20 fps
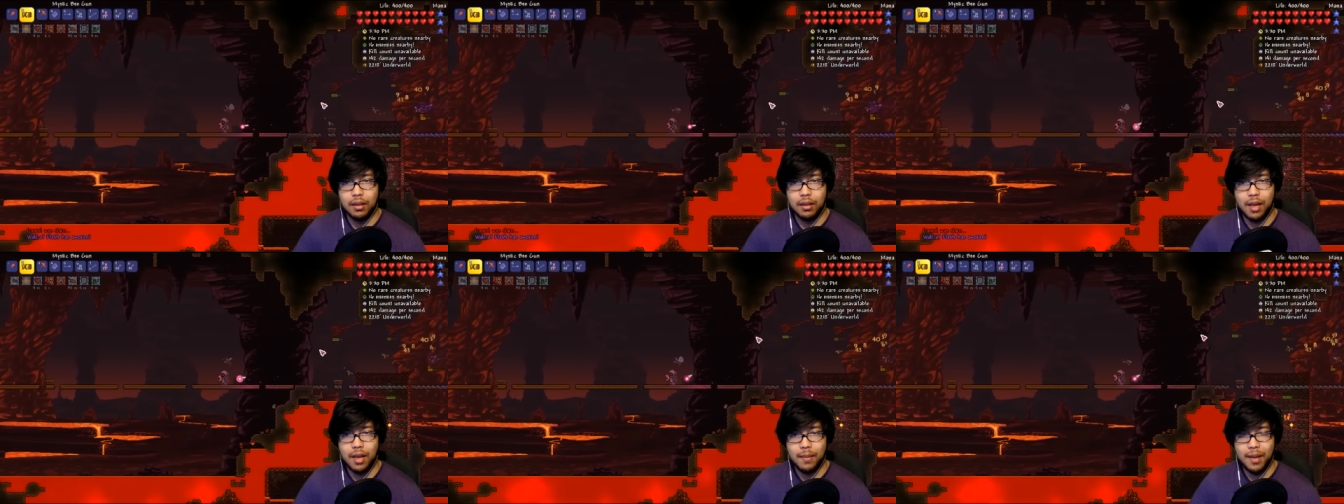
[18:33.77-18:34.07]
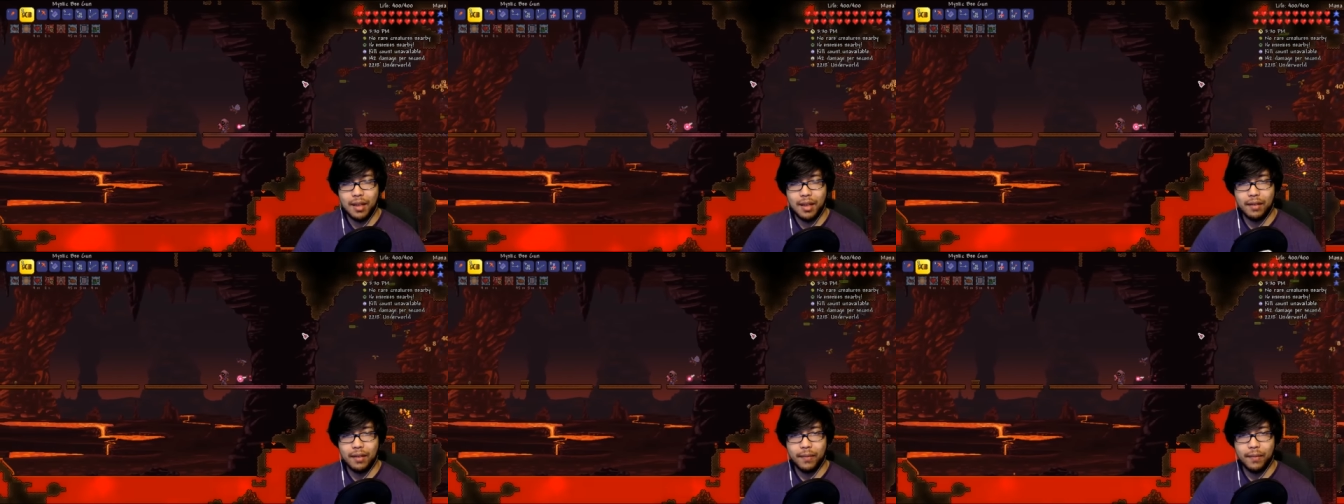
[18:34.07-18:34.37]
I'm
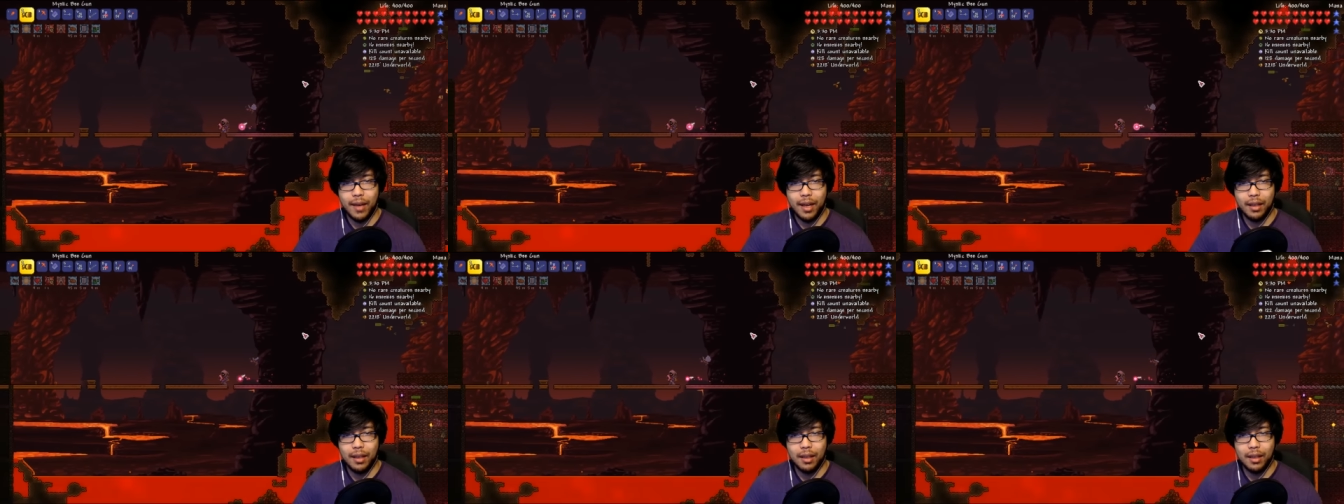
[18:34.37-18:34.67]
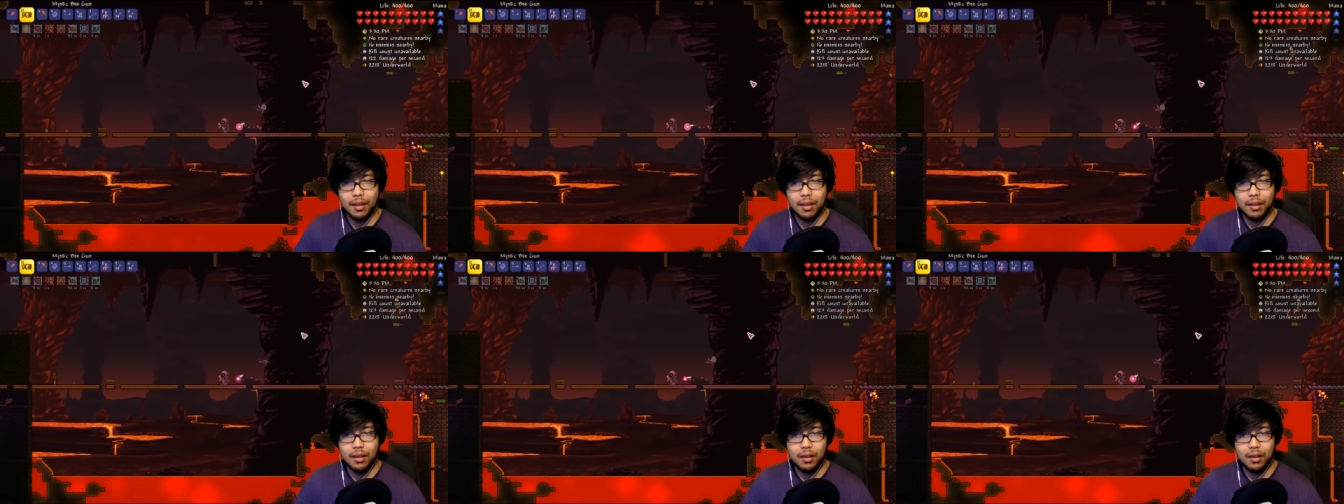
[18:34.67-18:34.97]
out of
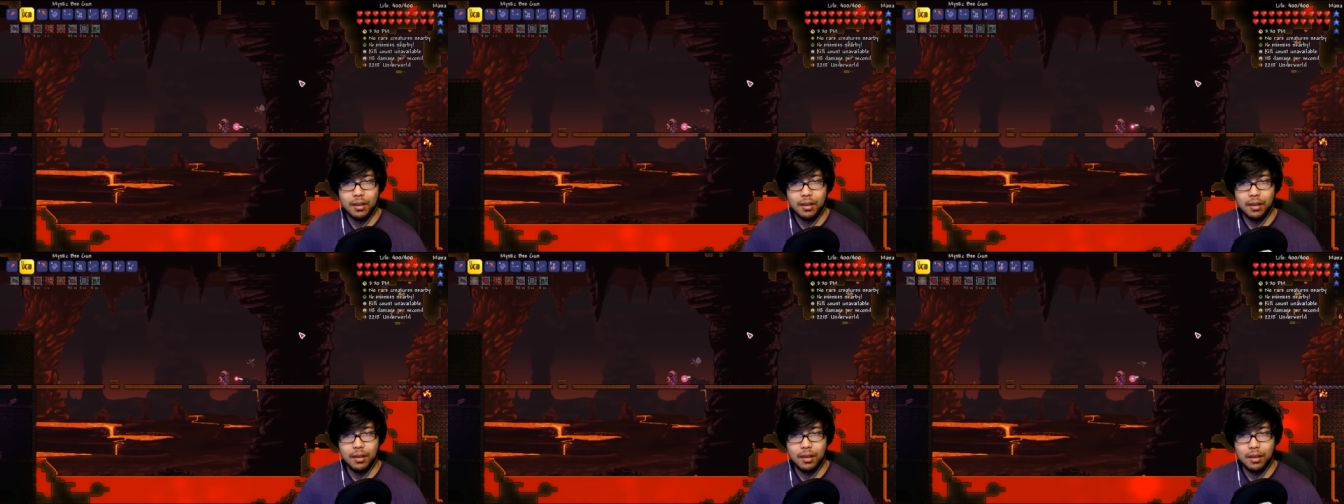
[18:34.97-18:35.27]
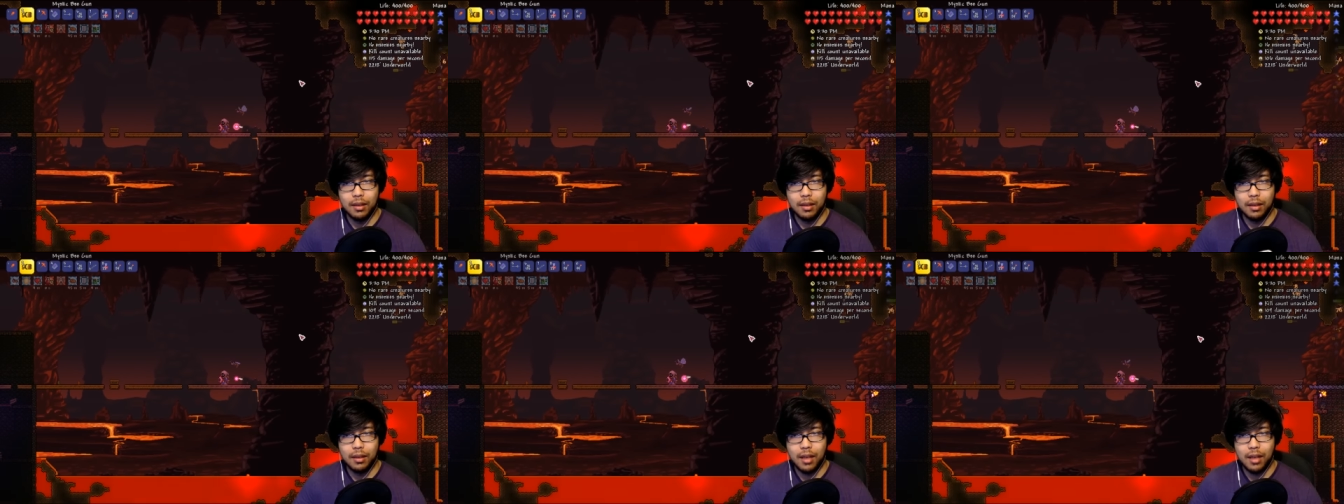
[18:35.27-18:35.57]
mana.
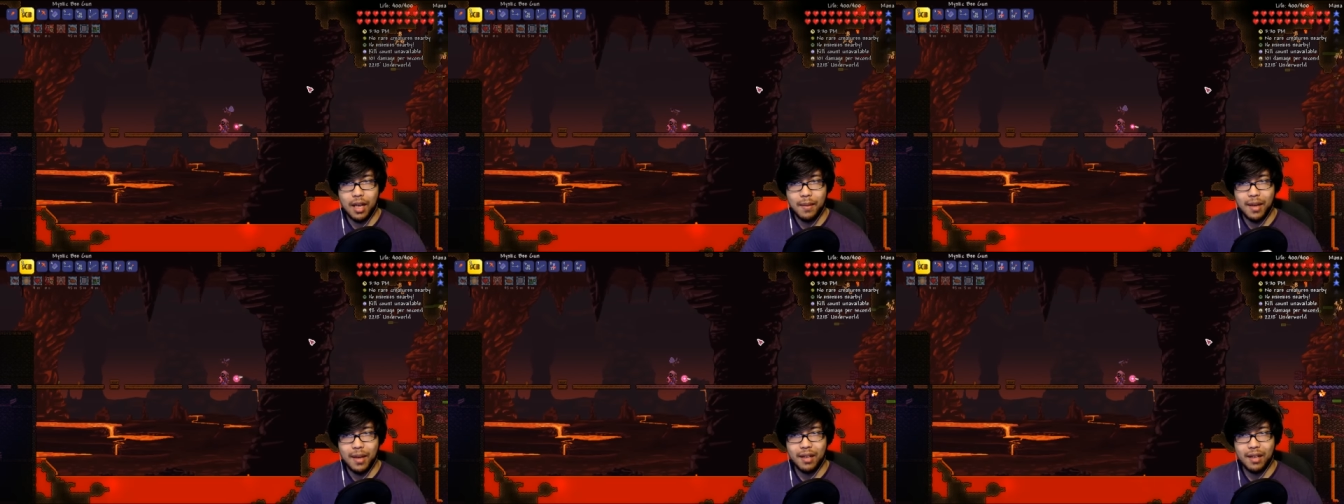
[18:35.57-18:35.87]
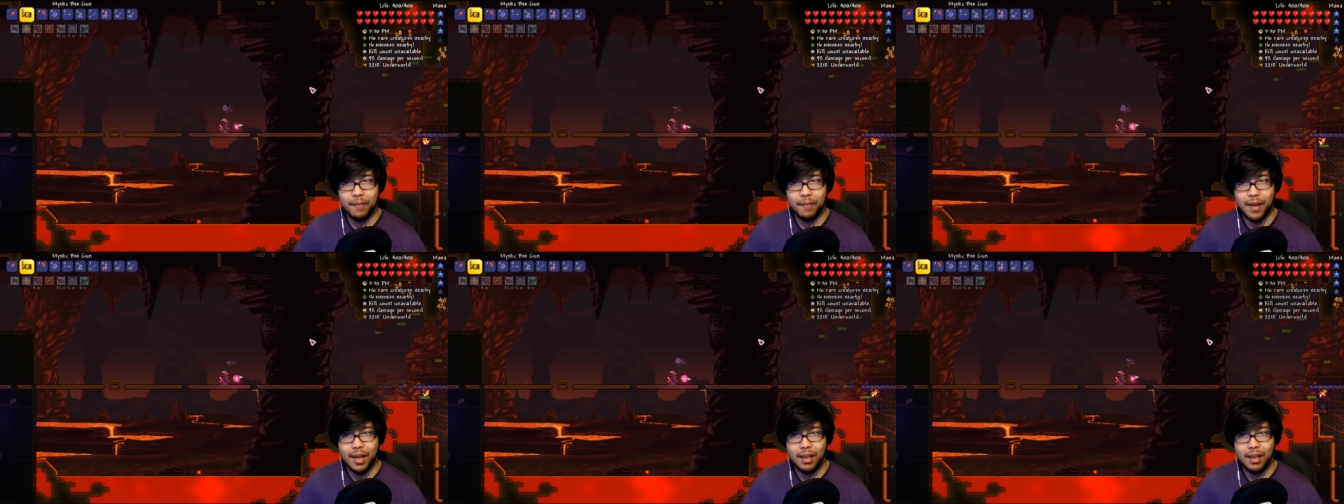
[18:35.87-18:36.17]
I'm out
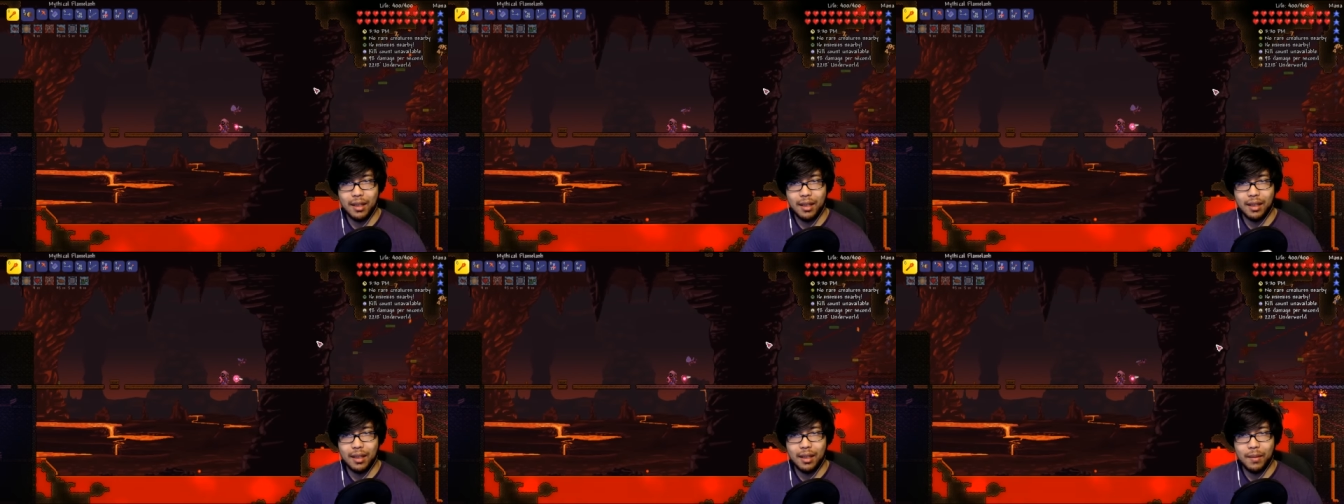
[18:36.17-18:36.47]
of mana.